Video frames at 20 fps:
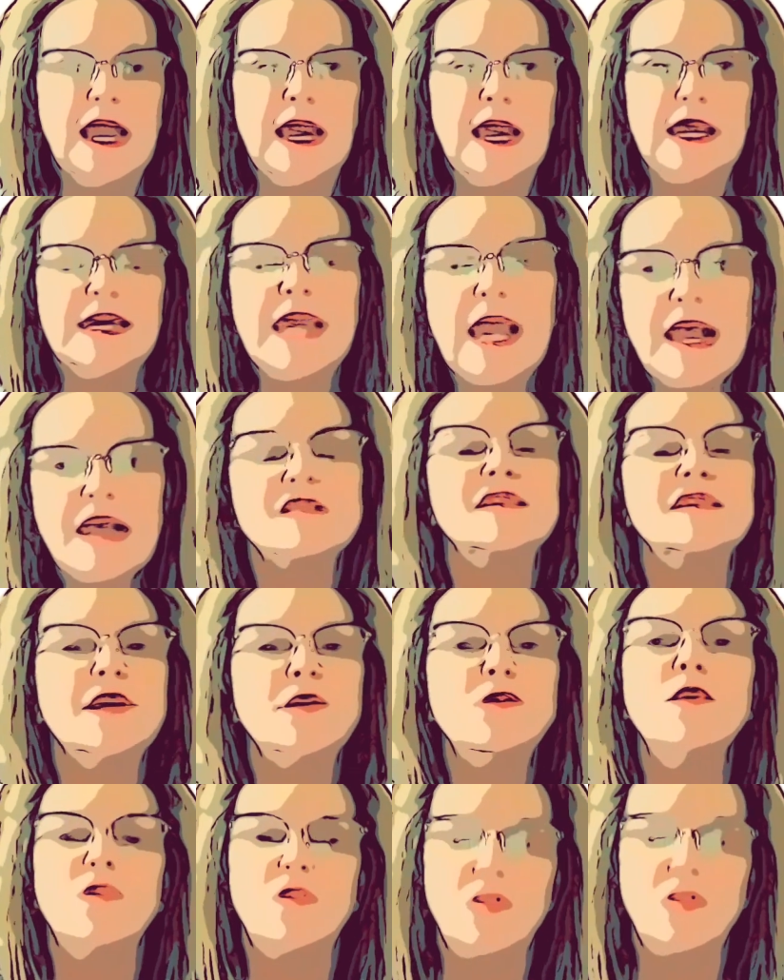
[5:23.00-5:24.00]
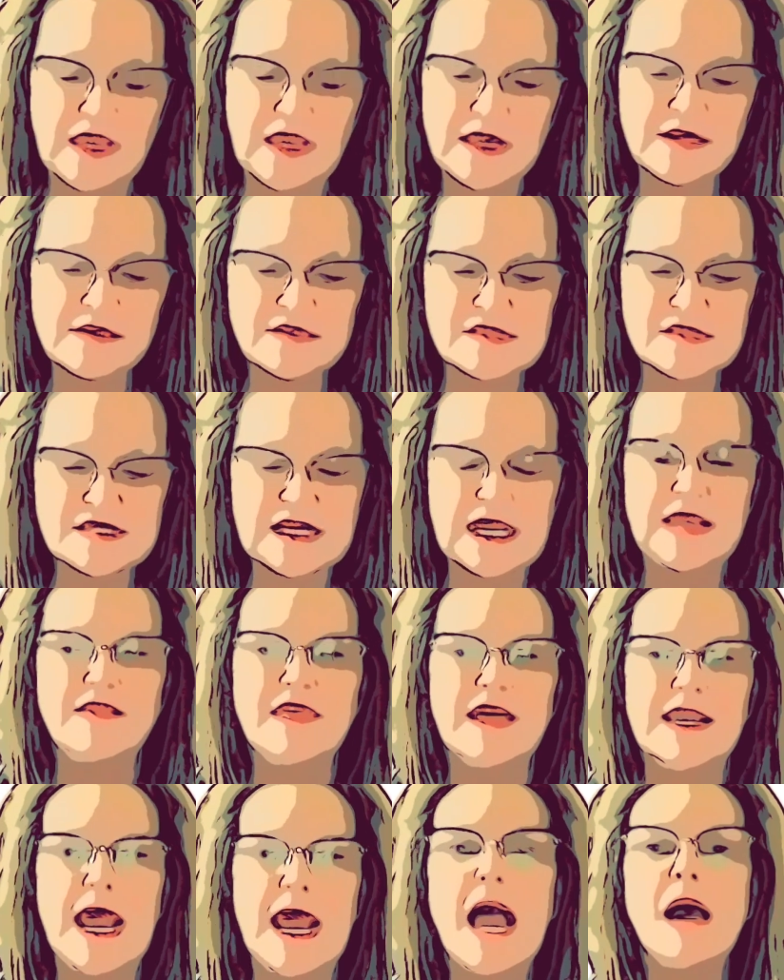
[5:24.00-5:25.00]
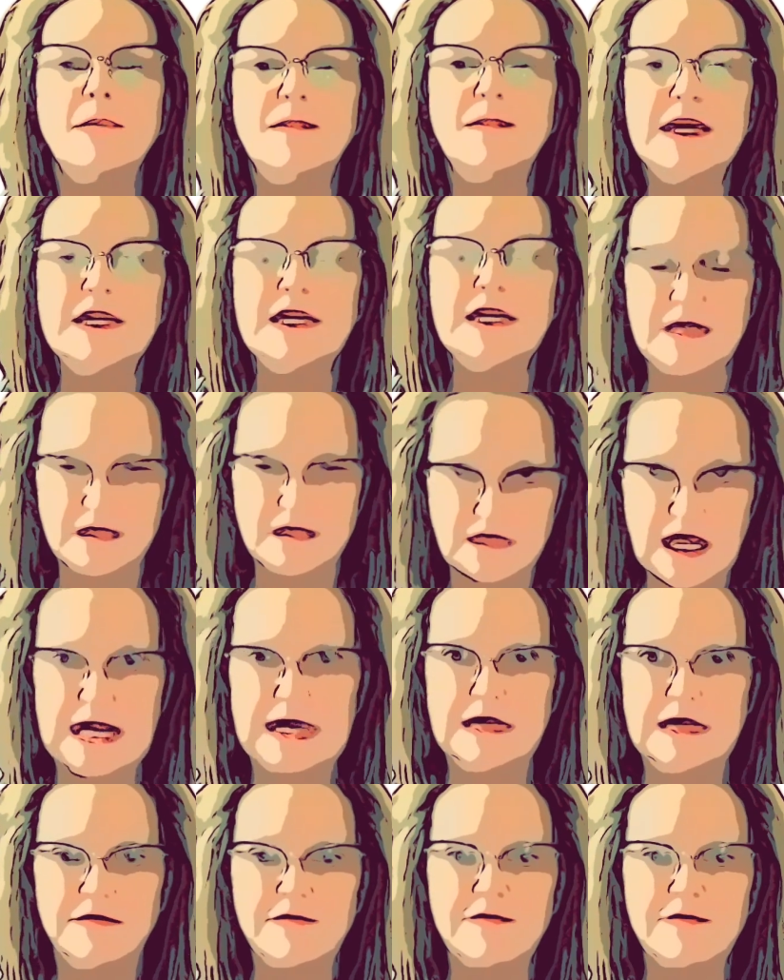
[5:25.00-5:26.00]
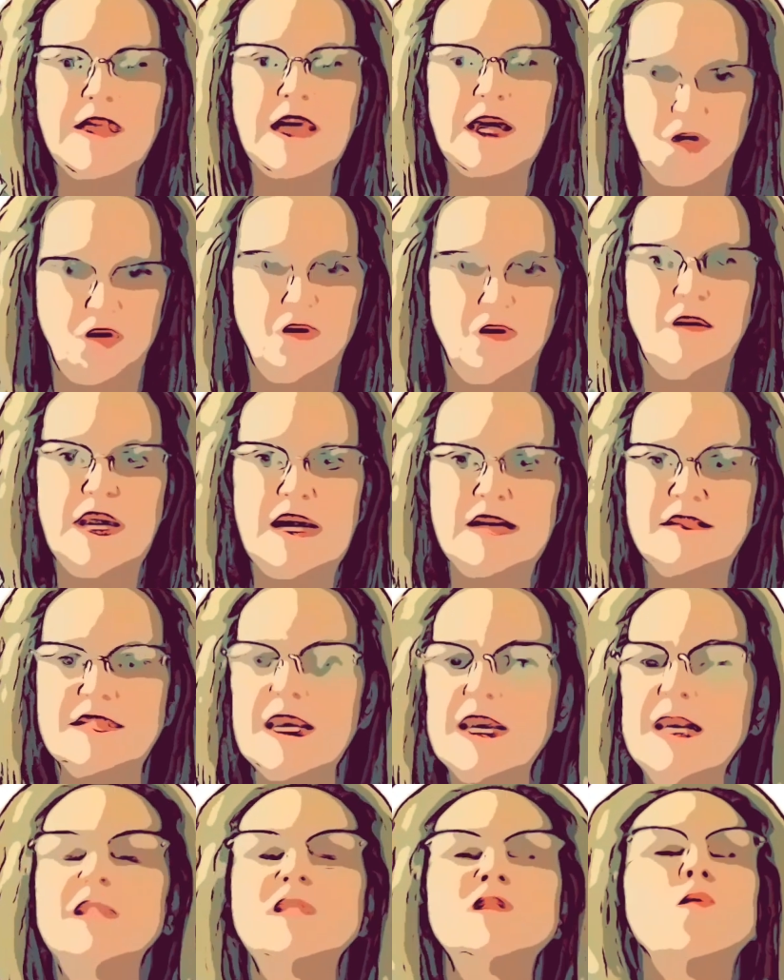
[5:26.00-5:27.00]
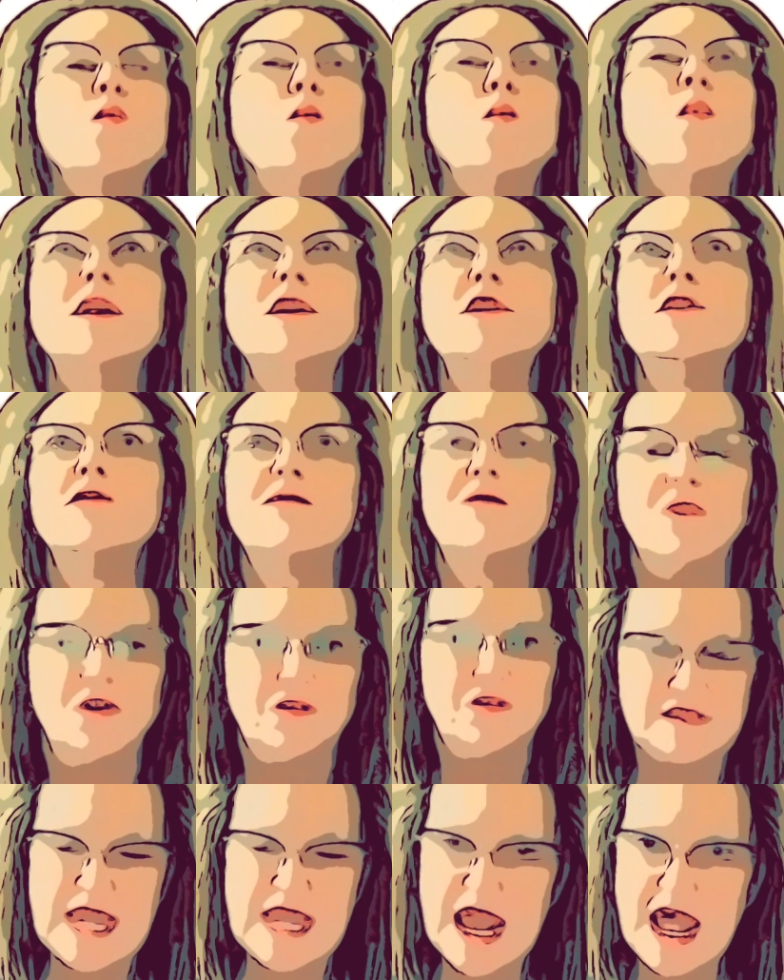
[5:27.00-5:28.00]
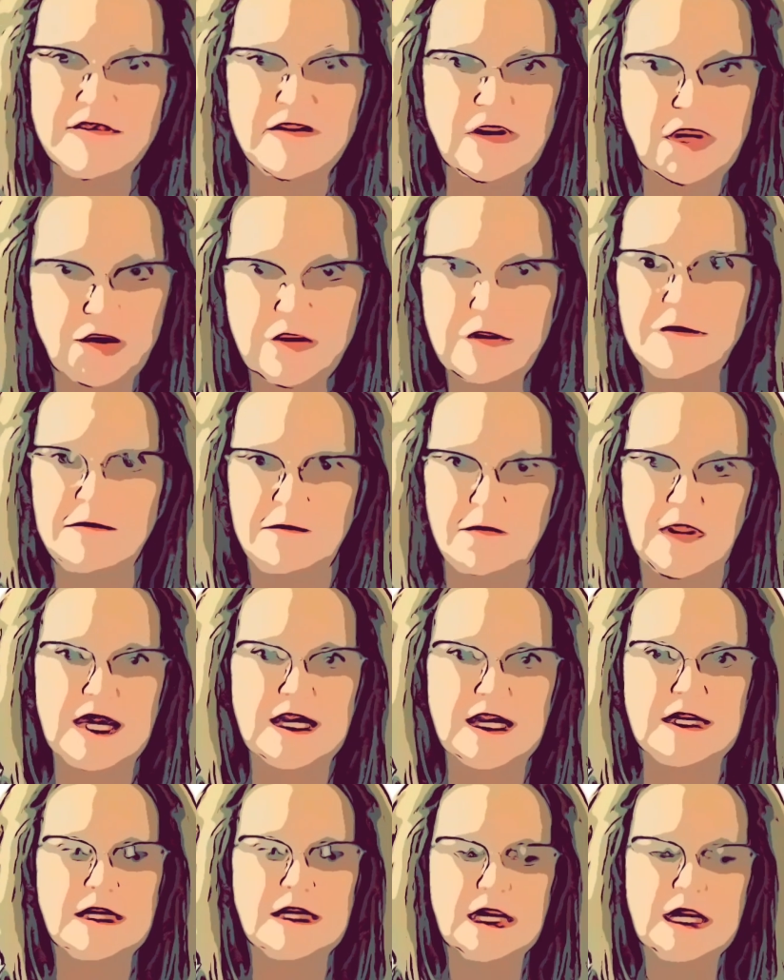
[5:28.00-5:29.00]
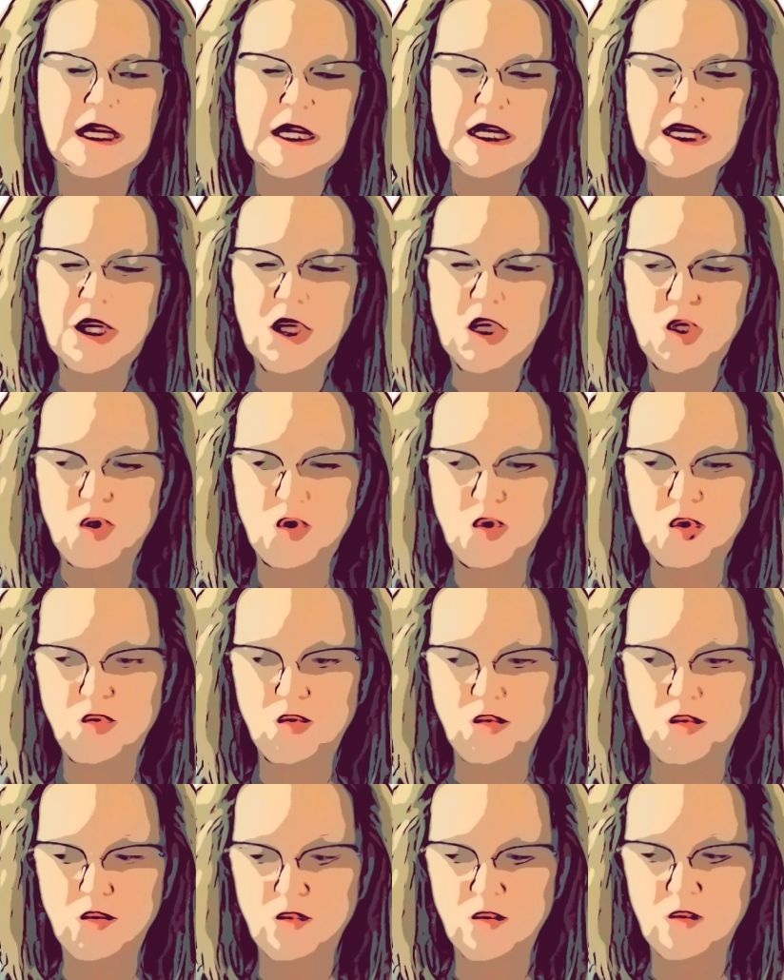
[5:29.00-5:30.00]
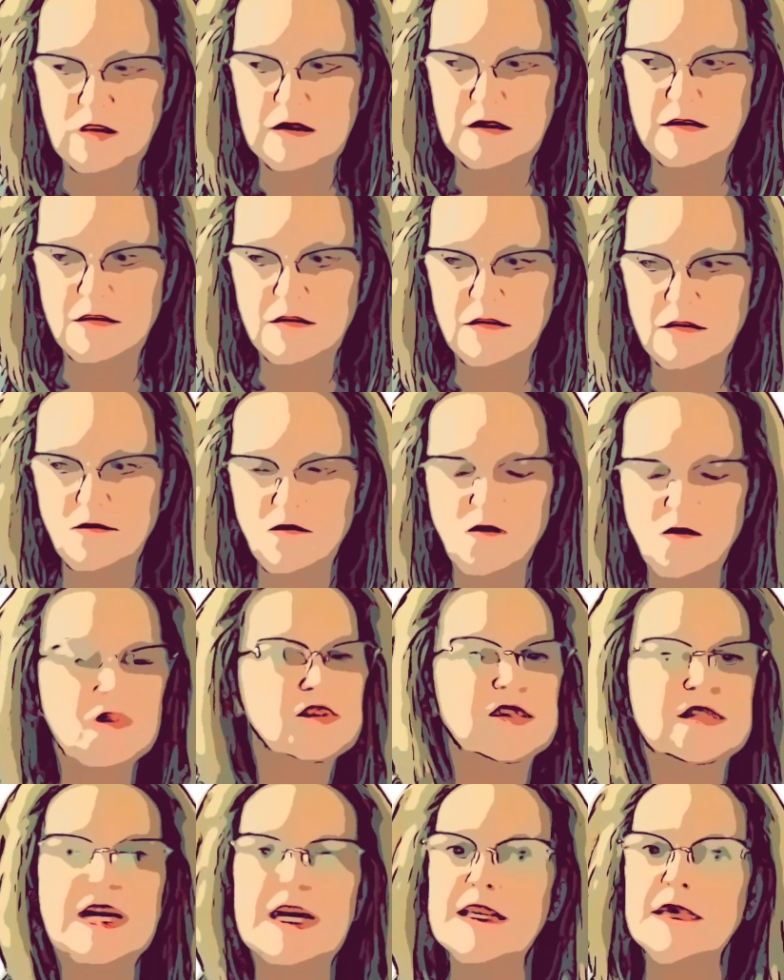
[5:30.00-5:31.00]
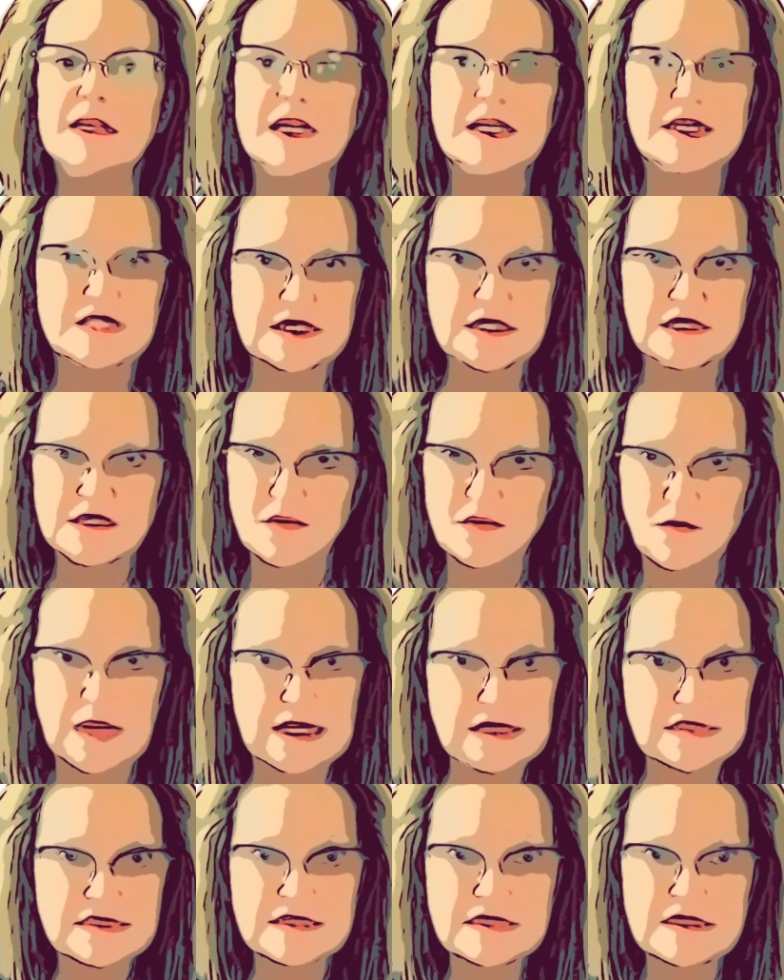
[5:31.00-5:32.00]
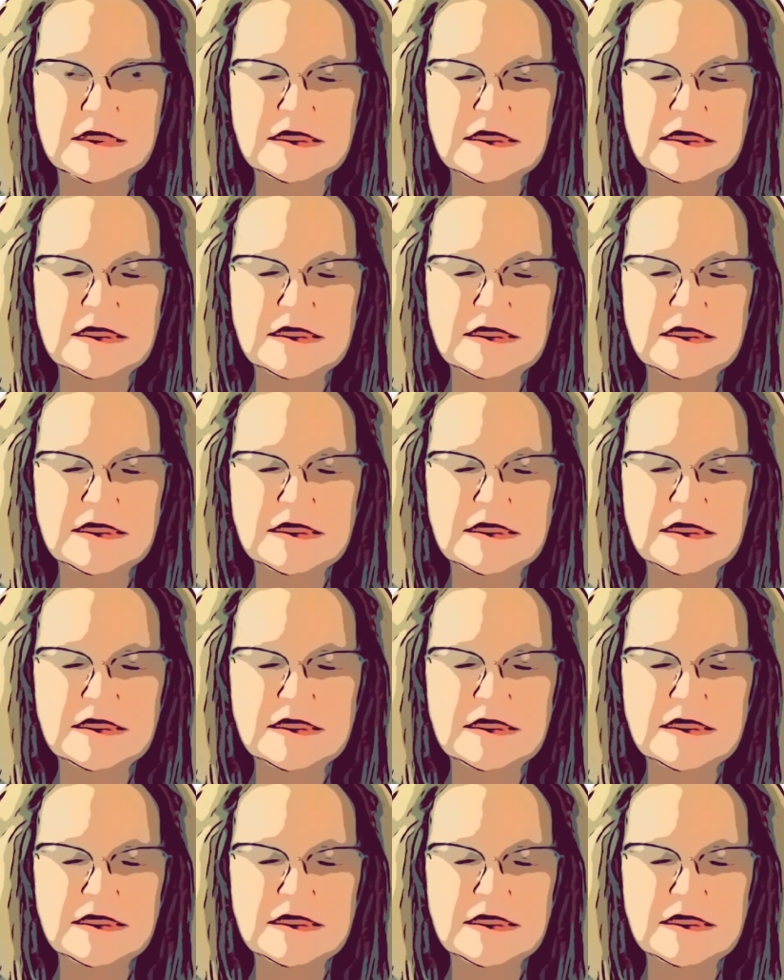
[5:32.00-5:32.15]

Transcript: Yes, there are things that happen in life that hurt us. And it's wonderful to have a good friend who will sit and listen to us.